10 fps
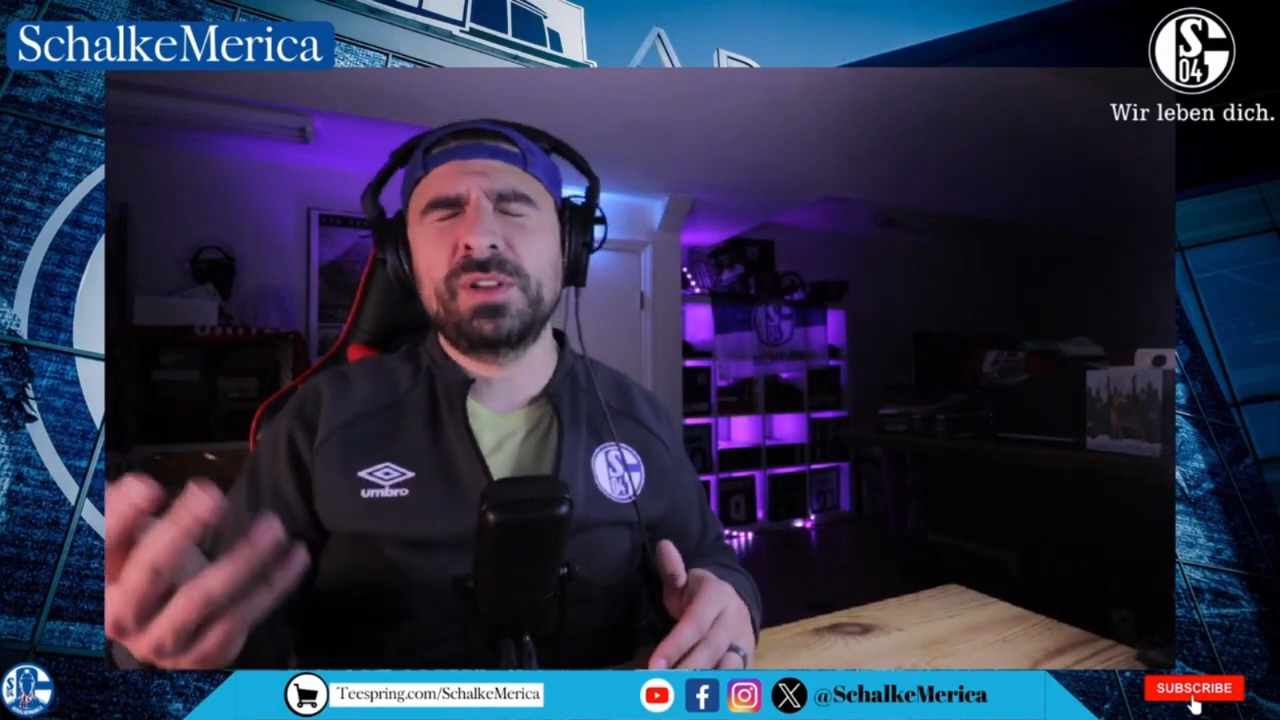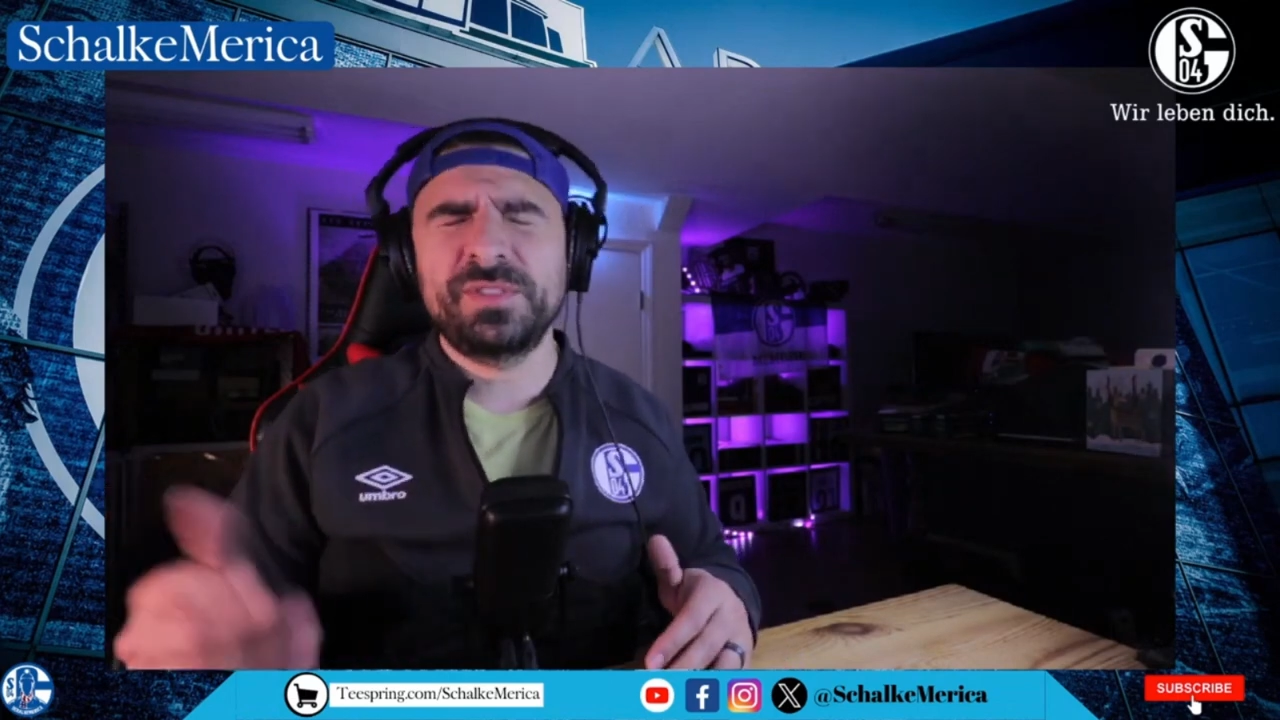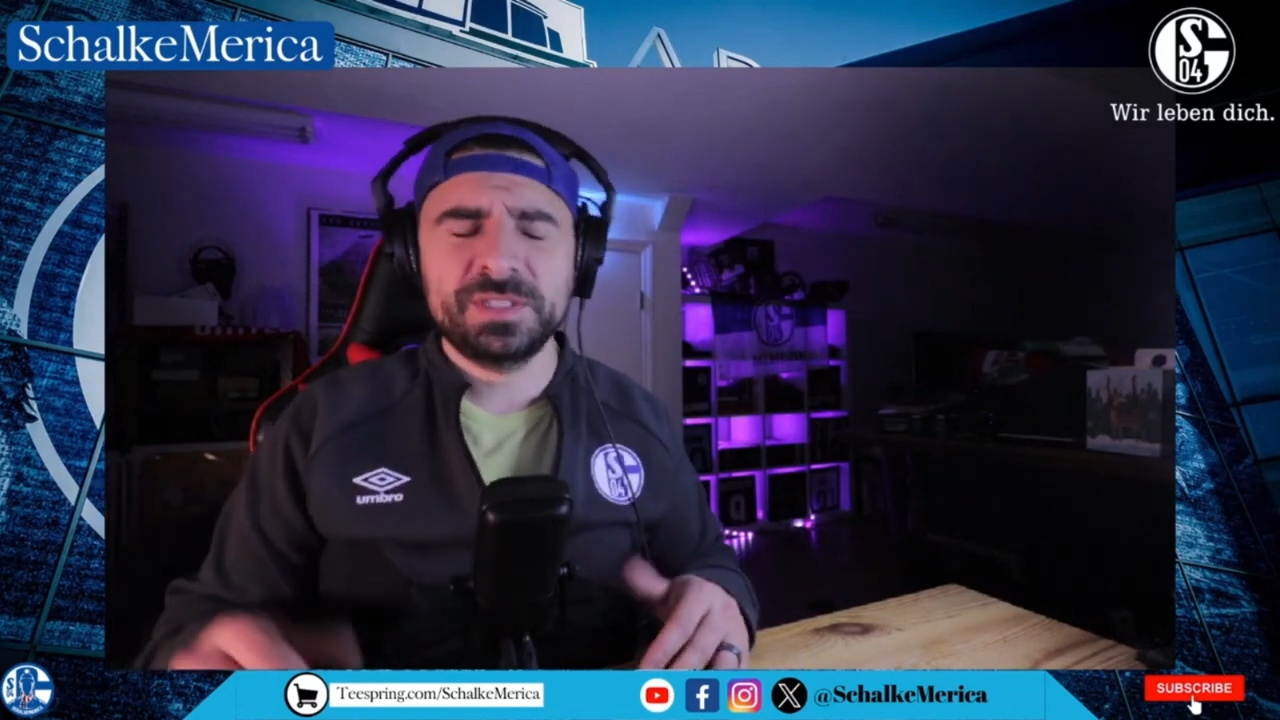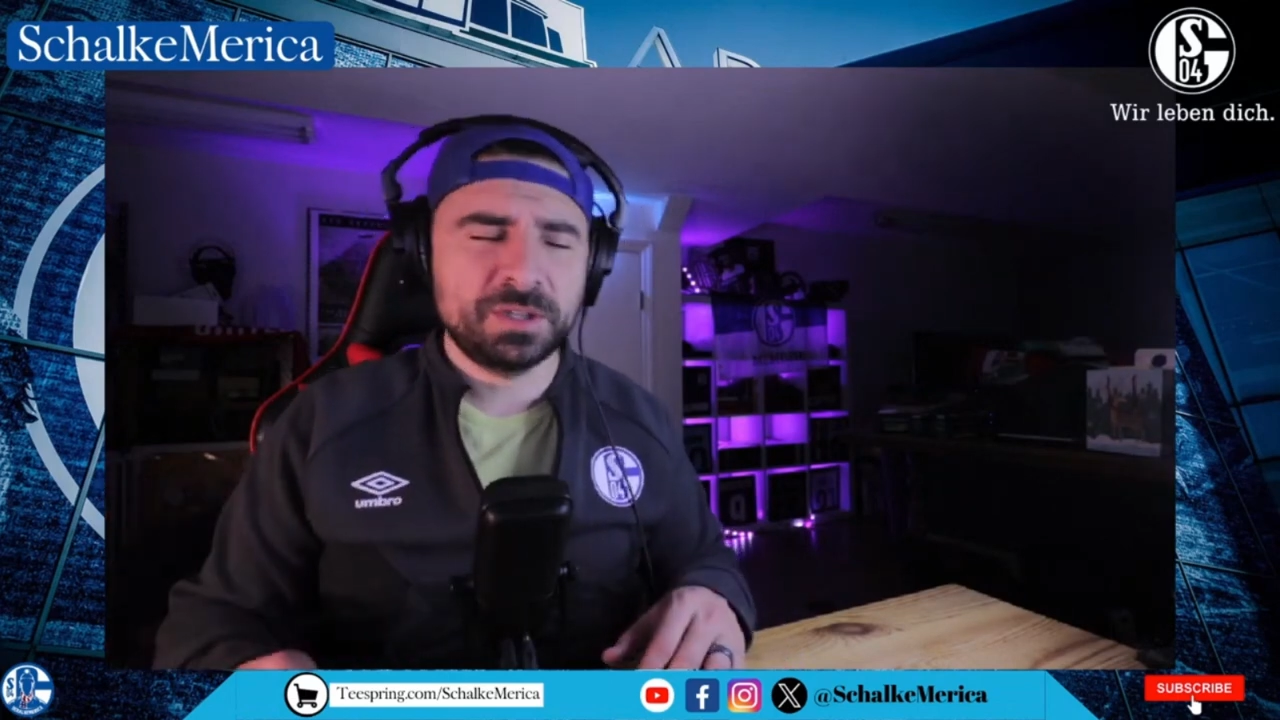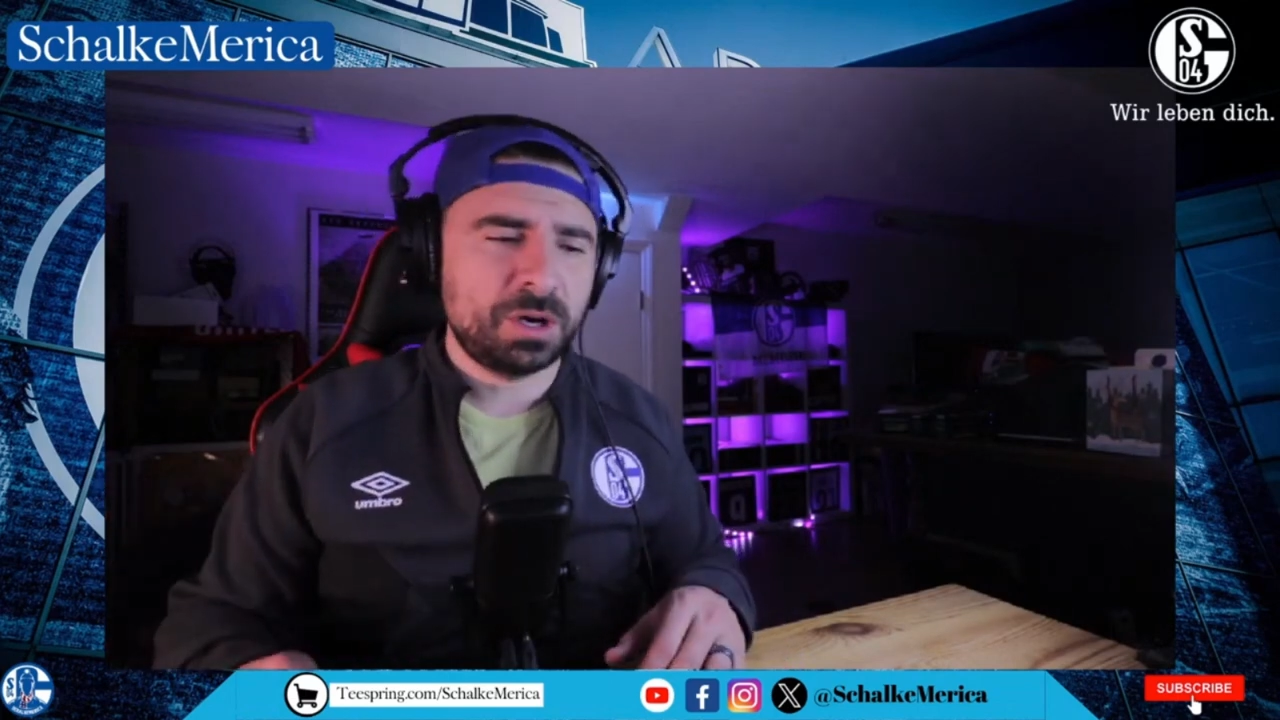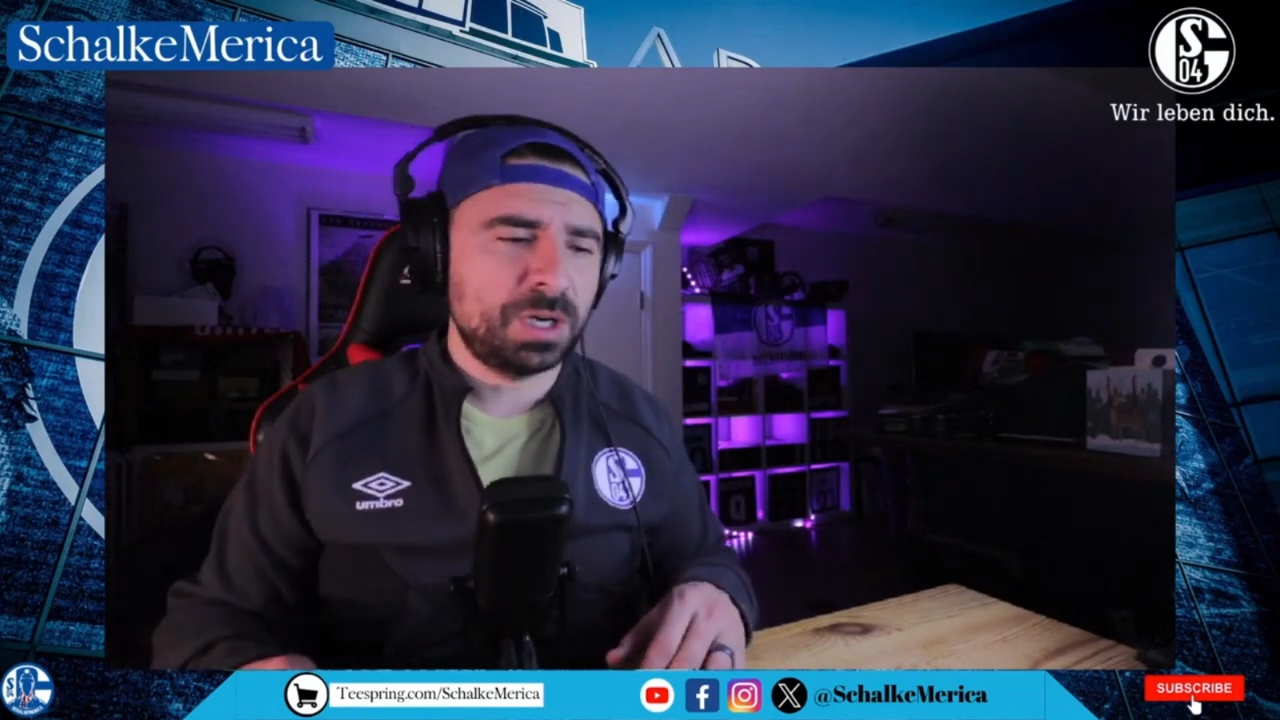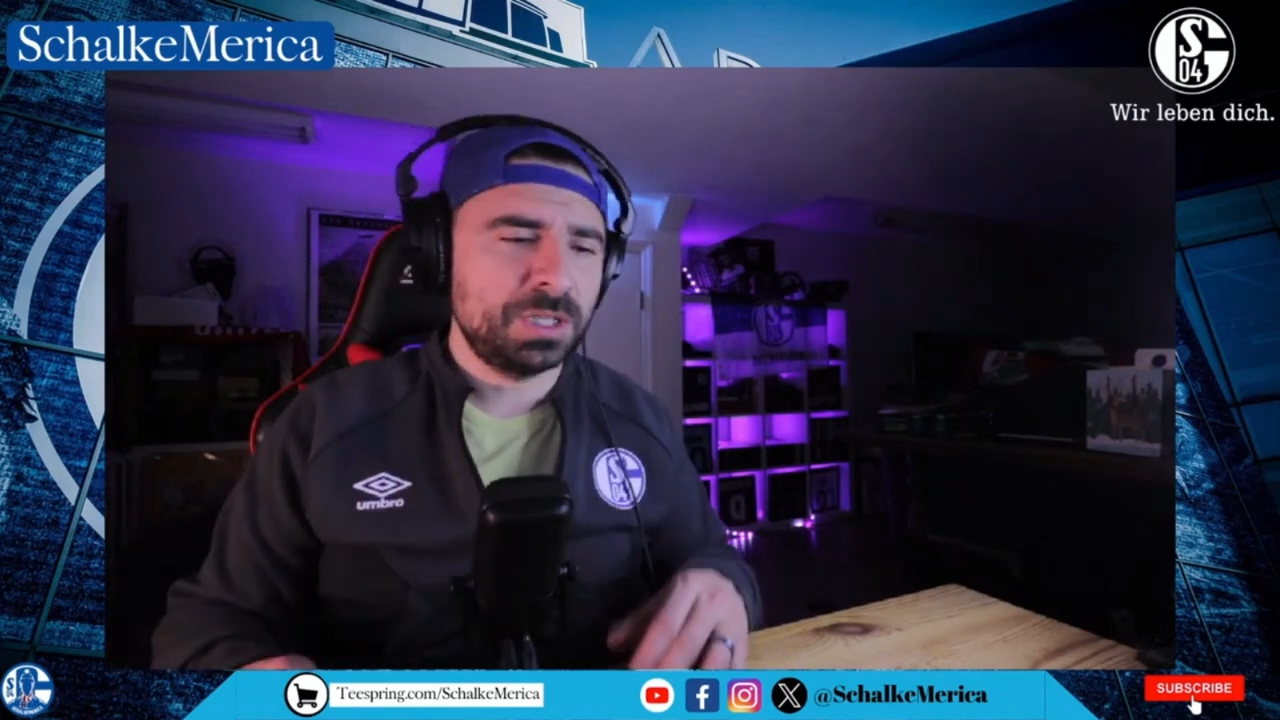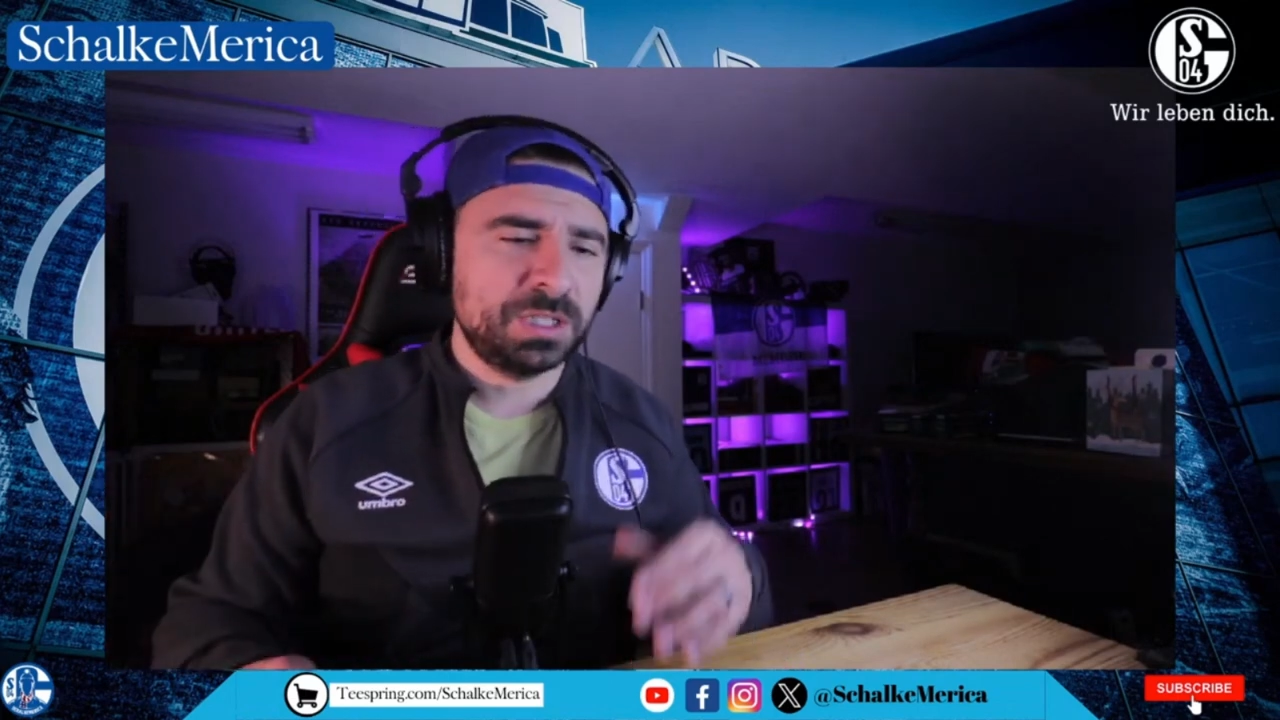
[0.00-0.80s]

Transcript: if he starts,